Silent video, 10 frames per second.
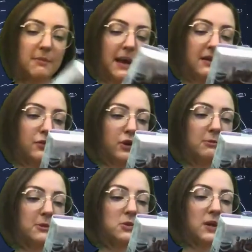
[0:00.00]
back and forth
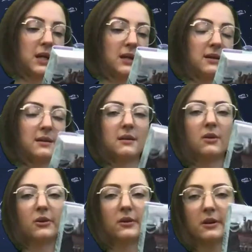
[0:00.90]
between
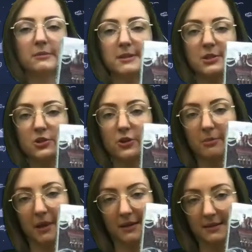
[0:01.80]
horror and mystery
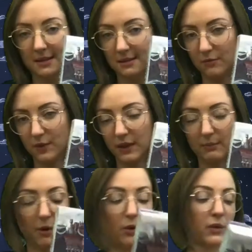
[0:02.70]
because it's really
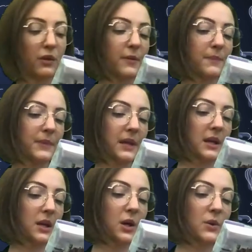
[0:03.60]
both.
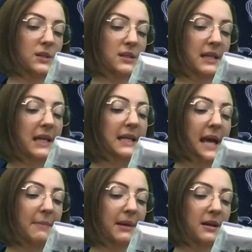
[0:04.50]
Ghosts, a
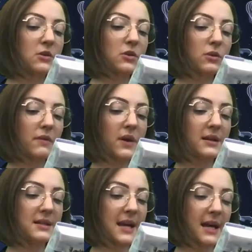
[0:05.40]
kidnapping, a crew of young
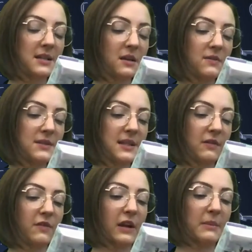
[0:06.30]
detectives,
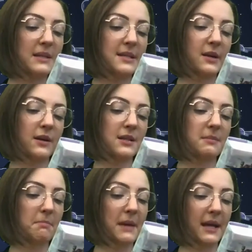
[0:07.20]
and family
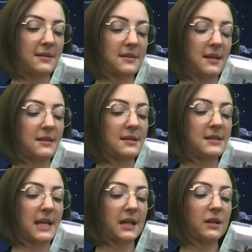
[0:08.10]
secrets mix in this
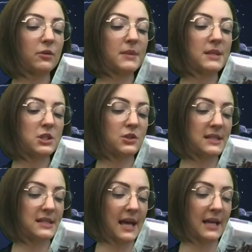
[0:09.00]
standalone mystery
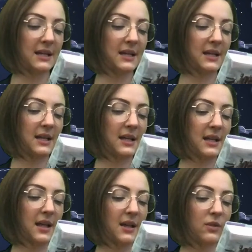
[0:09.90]
set
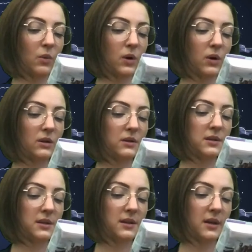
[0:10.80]
in the world
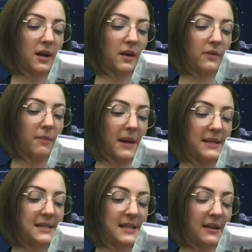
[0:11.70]
of the
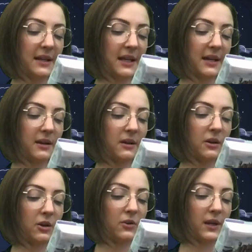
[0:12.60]
best-selling
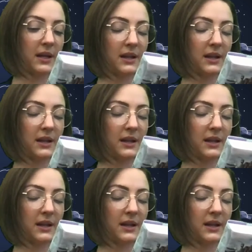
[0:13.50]
green